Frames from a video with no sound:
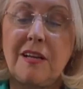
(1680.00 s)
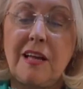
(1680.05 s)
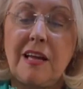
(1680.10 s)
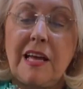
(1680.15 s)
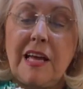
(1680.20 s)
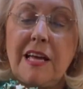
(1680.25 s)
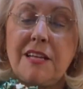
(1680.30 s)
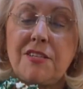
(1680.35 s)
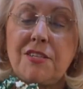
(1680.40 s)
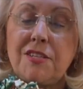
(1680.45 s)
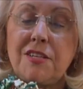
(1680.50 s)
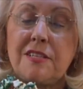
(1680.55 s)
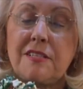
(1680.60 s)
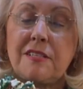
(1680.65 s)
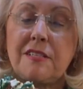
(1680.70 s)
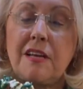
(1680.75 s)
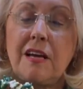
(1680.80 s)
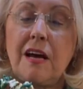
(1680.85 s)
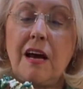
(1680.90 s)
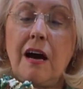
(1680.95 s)
It's just,
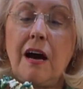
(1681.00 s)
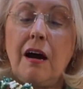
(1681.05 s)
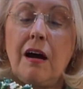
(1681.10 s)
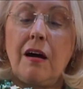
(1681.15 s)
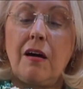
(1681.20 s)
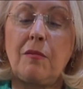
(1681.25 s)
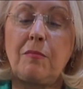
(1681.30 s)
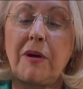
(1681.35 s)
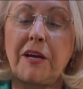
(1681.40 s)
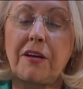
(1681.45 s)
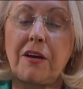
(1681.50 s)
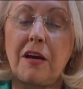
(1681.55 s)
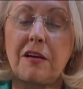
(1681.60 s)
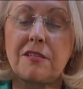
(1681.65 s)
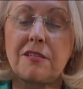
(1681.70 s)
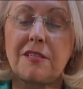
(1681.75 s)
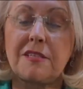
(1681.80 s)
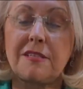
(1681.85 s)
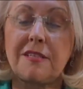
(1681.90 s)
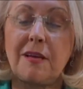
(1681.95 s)
oh my
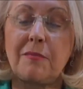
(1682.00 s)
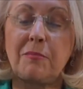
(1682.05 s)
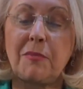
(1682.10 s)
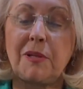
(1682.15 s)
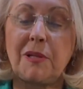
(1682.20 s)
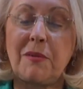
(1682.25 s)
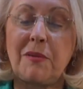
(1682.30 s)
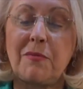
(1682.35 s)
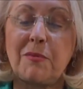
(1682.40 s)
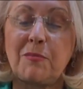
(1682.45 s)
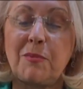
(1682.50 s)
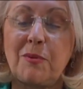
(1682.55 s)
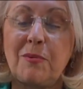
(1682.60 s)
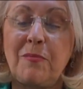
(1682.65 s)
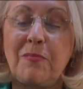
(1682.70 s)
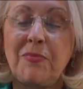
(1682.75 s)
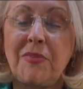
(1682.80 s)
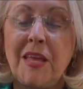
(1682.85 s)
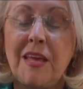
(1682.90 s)
gosh, it's unbelievable.